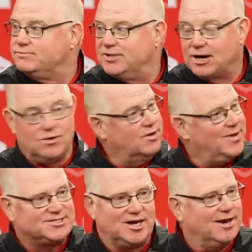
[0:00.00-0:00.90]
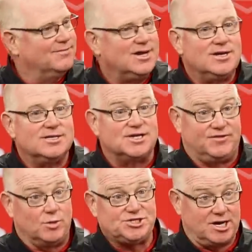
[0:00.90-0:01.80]
I'm not going to the Mets game. So
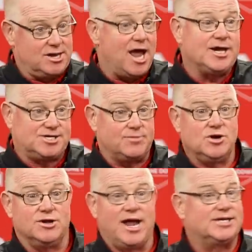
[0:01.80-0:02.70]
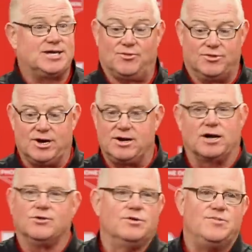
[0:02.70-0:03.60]
if you want to take a Yankees game, you go to the Yankees game. But we're
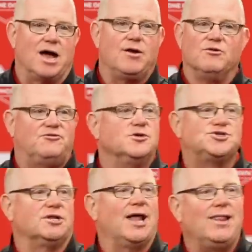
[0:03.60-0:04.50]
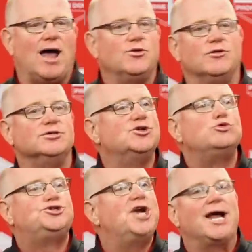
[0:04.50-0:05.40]
not going. I refuse to allow you. There's
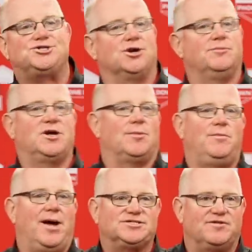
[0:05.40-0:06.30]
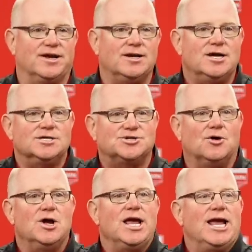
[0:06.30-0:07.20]
no chance you're going to become a Mets fan.
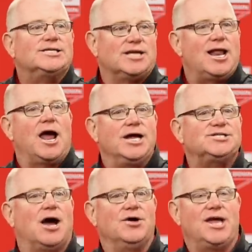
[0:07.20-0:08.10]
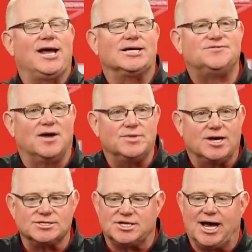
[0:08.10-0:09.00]
So he's now a Yankees fan
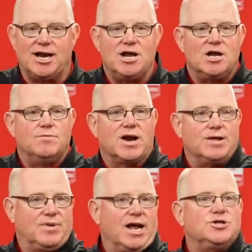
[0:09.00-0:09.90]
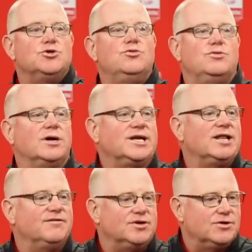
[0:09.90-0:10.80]
because of that. But I
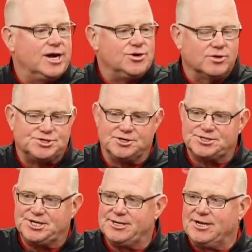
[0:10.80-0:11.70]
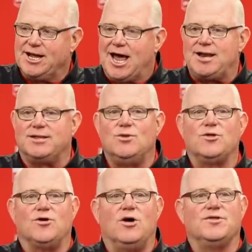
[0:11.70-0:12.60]
did live in North Jersey and had to deal
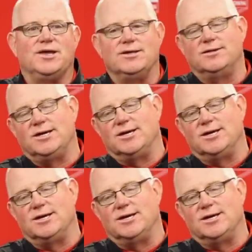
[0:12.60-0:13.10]
with all the